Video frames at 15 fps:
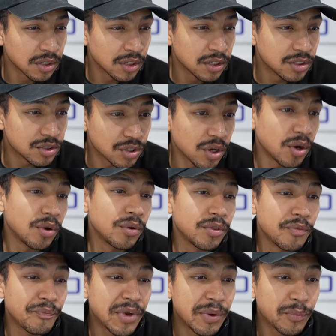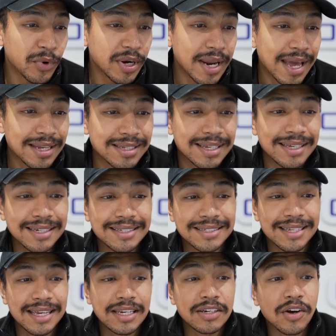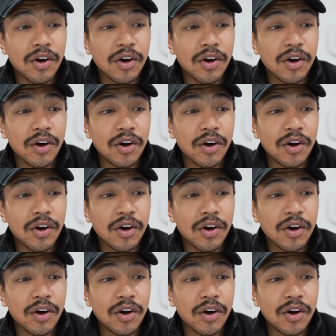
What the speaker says: So the membrane had to extend